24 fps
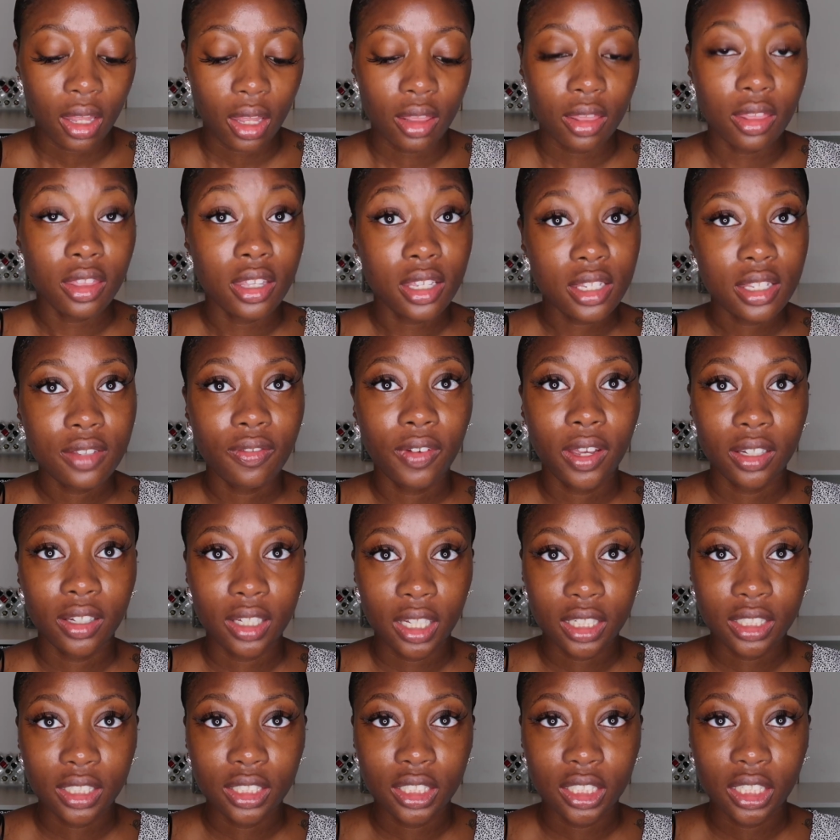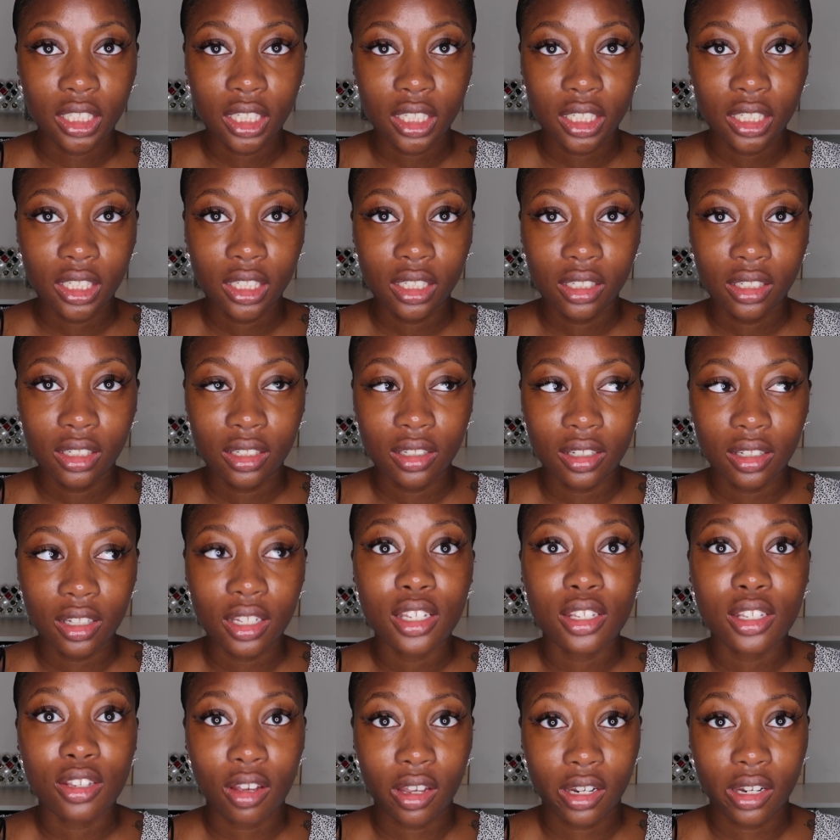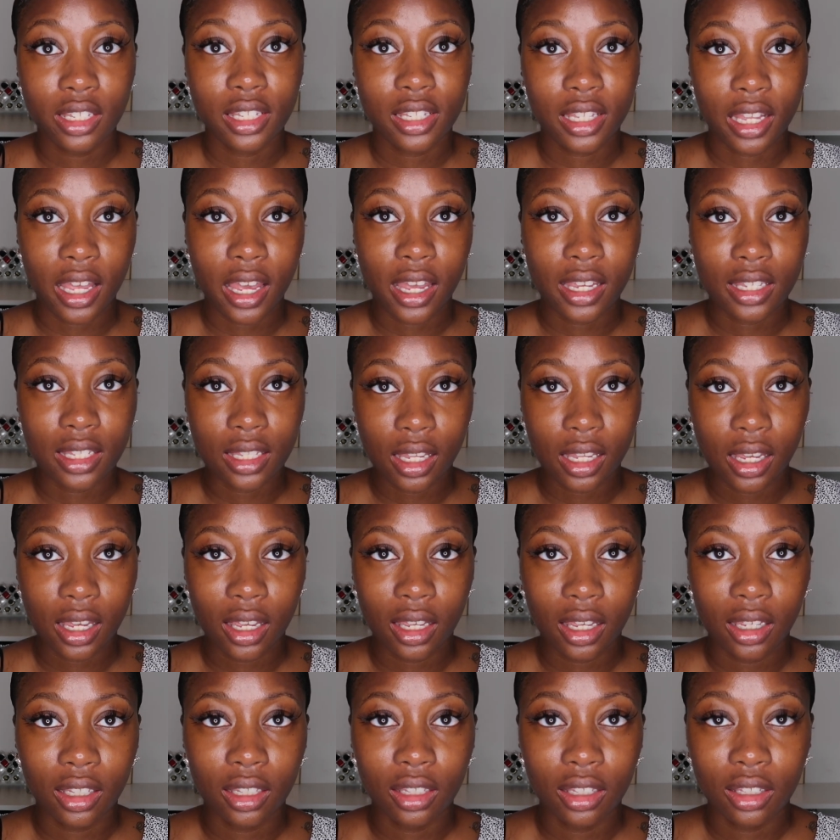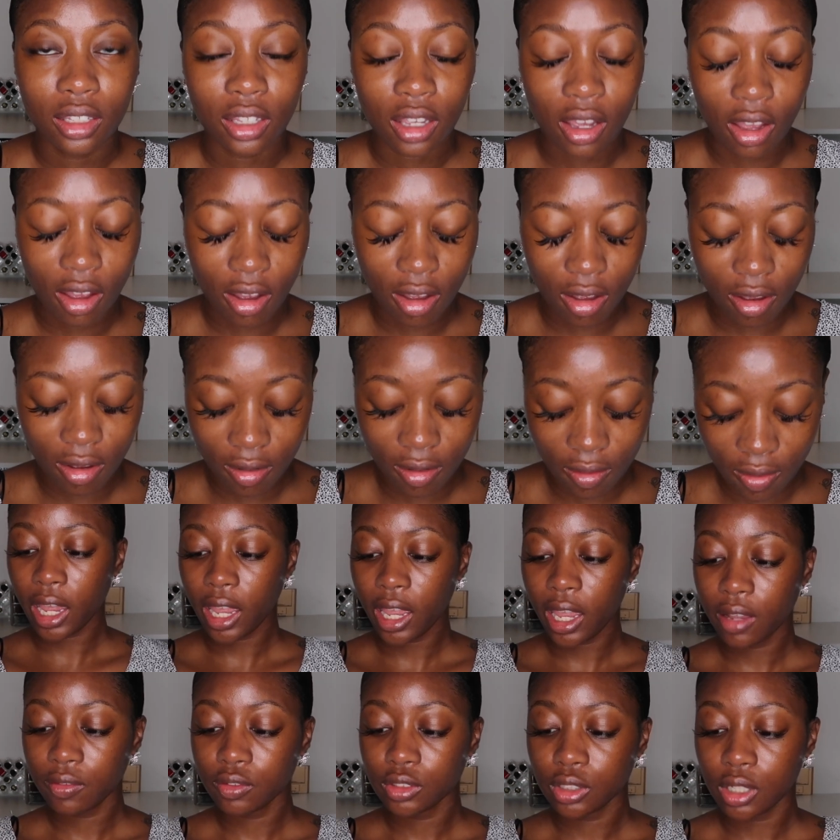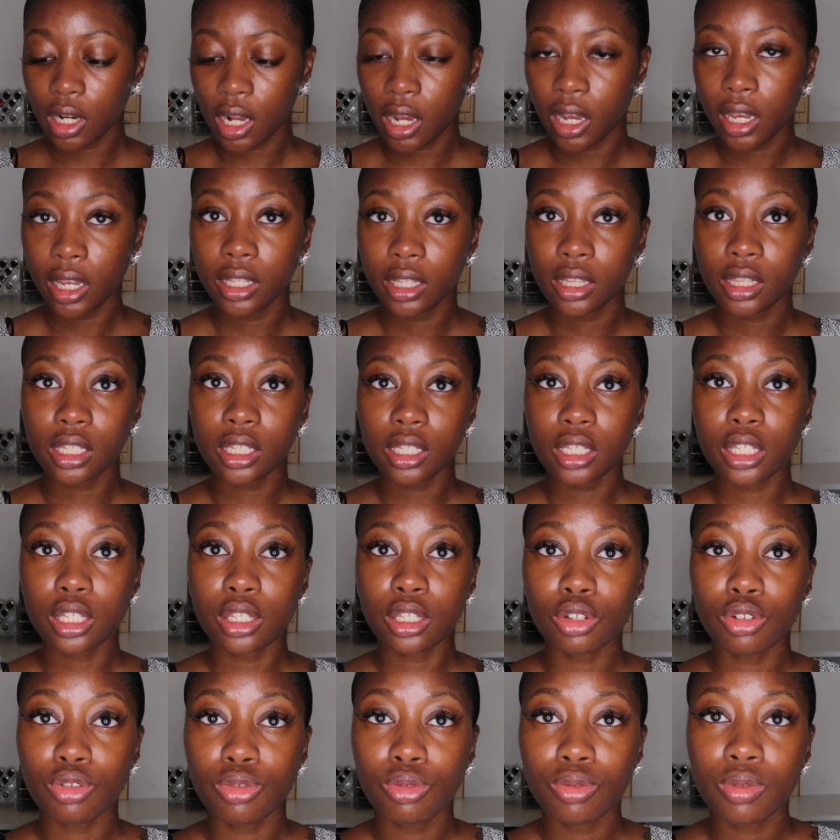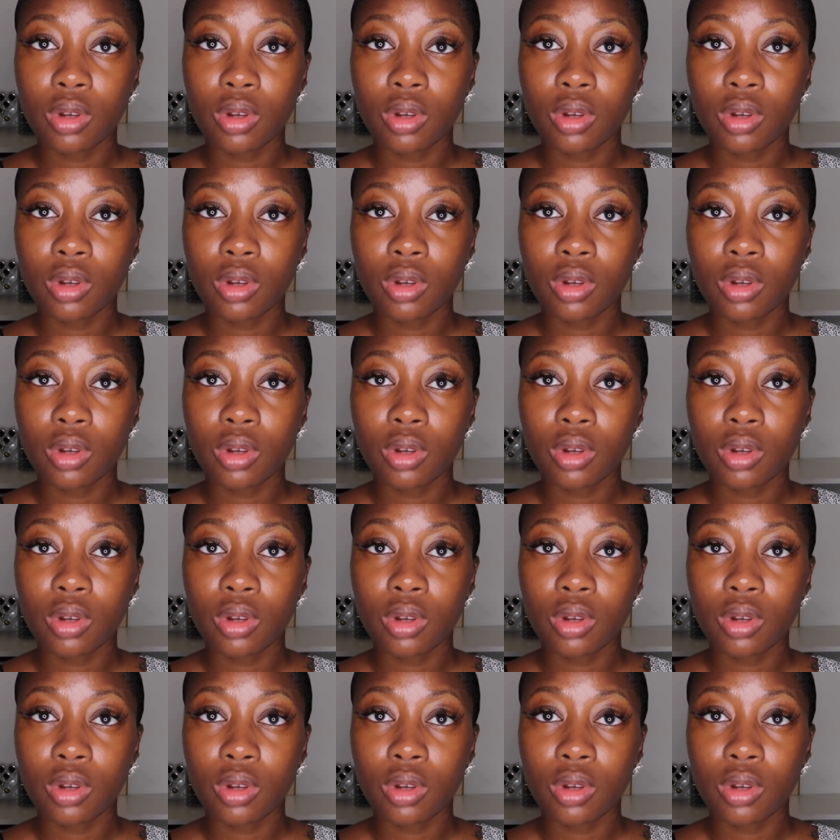this foundation is on its last leg, y'all. I have tried this new